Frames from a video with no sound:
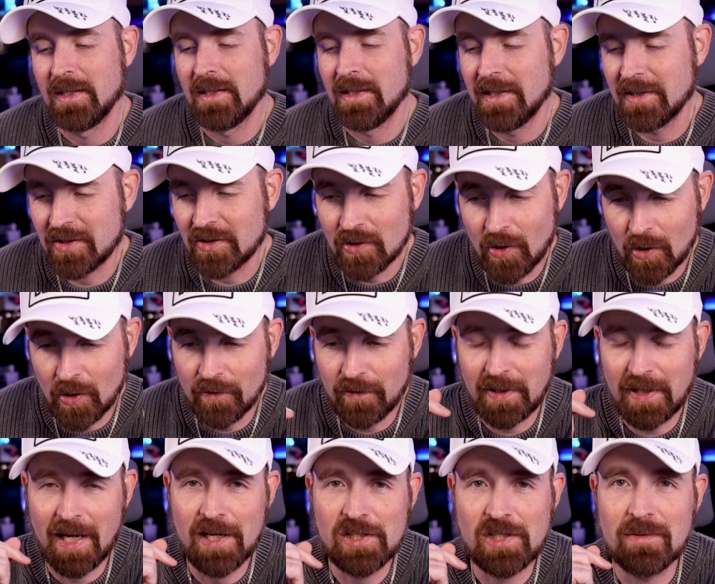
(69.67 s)
Hit the
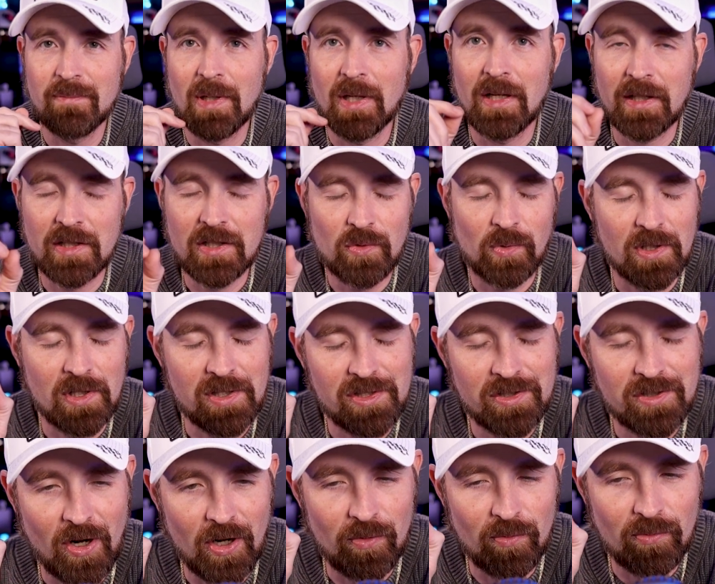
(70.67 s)
notification bell because we're going to
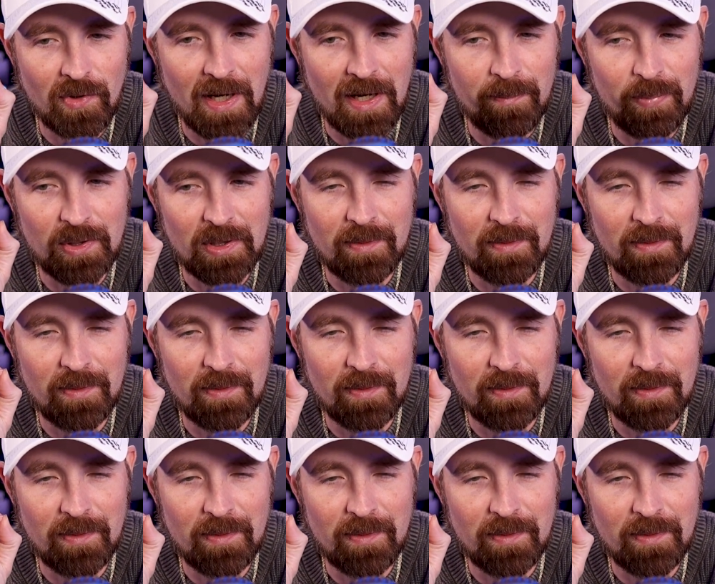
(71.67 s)
start ramping